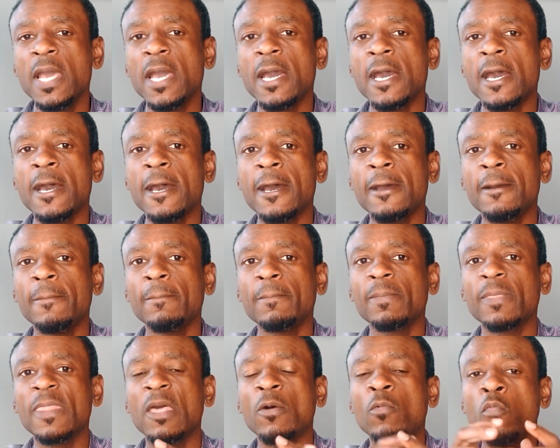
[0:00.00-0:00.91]

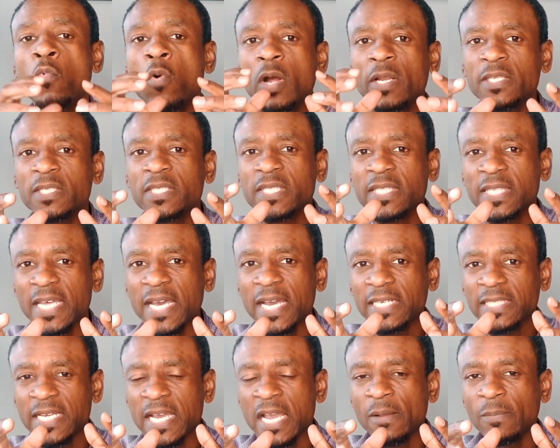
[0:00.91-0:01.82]
once
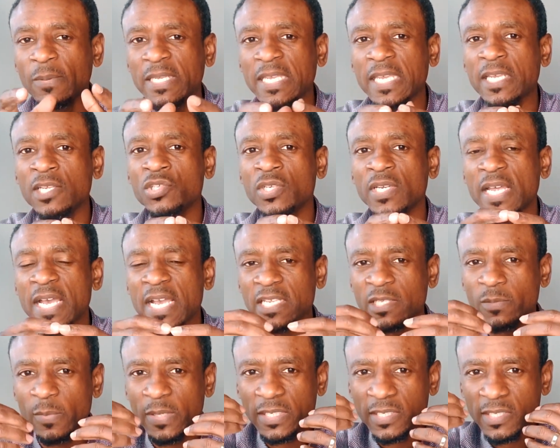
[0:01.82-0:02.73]
that application
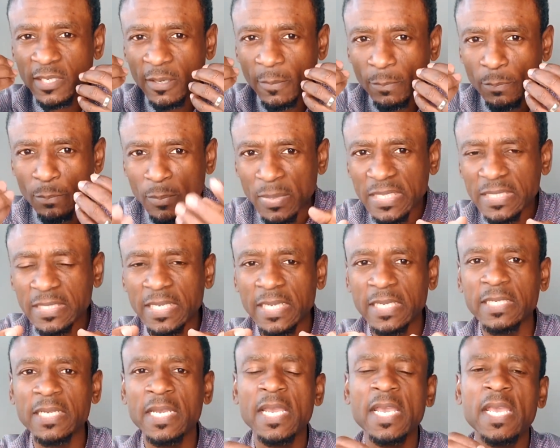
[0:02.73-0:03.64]
has been
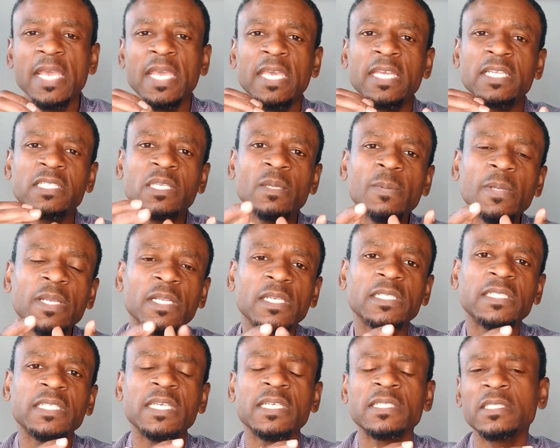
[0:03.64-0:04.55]
submitted, it
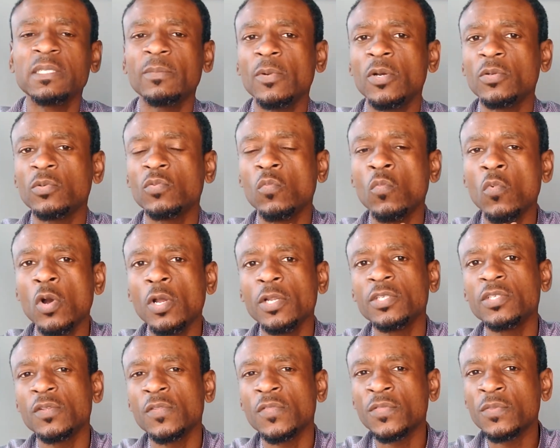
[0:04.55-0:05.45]
typically takes about
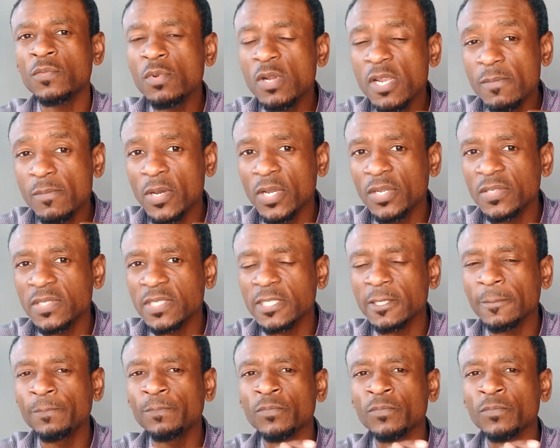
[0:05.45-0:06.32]
1 to 3 months